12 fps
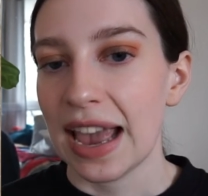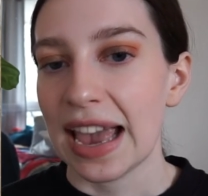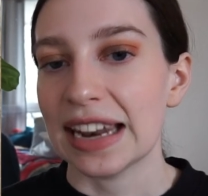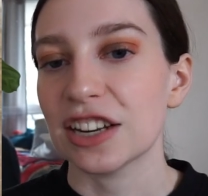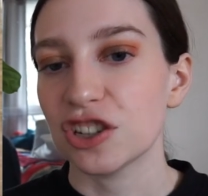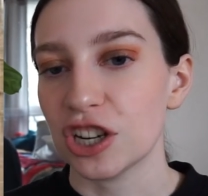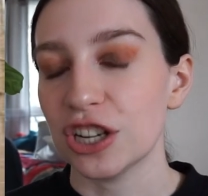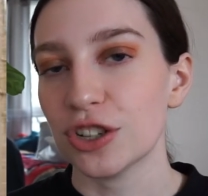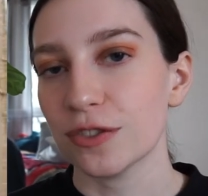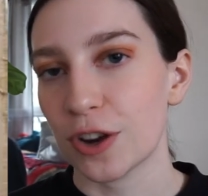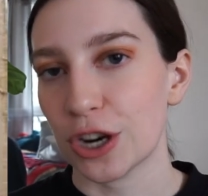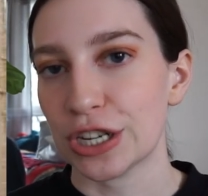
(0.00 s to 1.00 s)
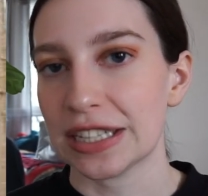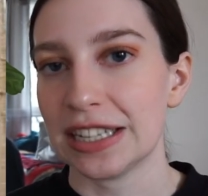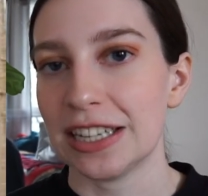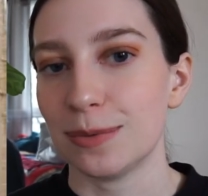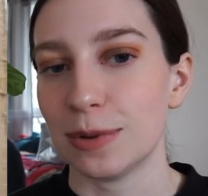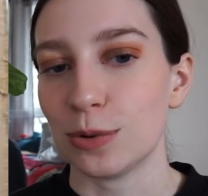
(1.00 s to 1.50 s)
an exchange of
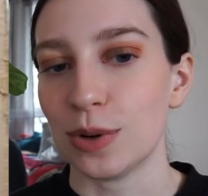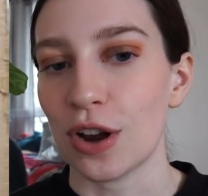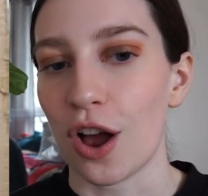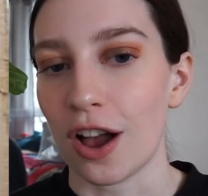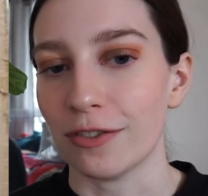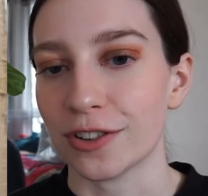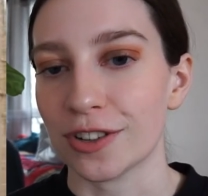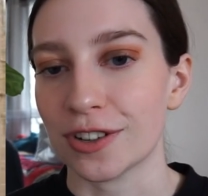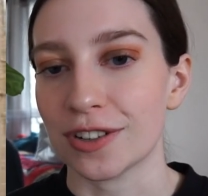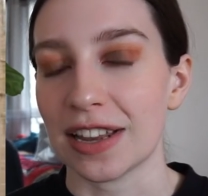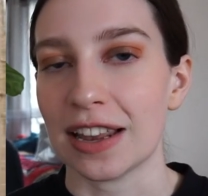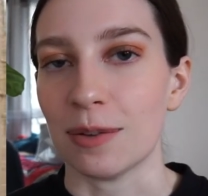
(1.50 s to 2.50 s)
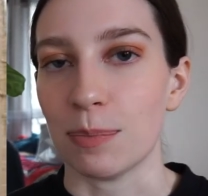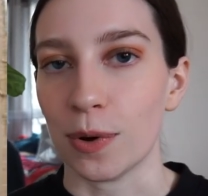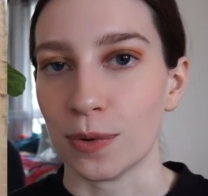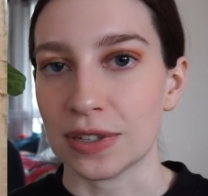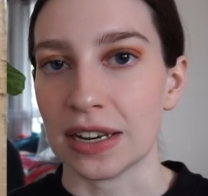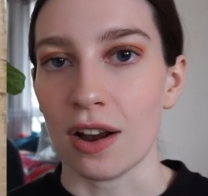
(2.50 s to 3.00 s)
courtesies between officers and
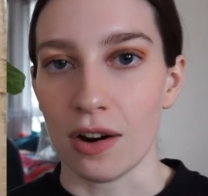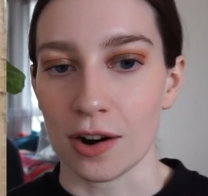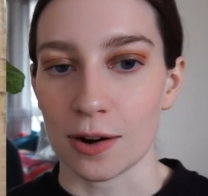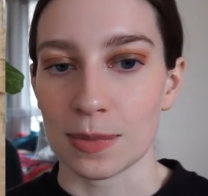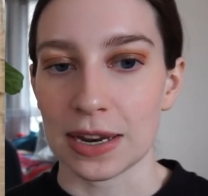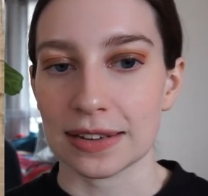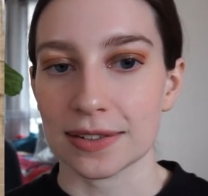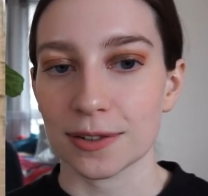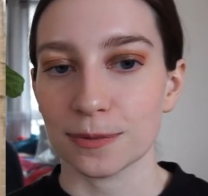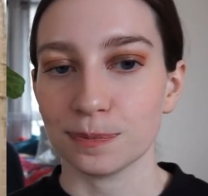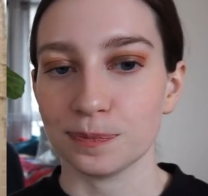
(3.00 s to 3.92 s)
opposing armies.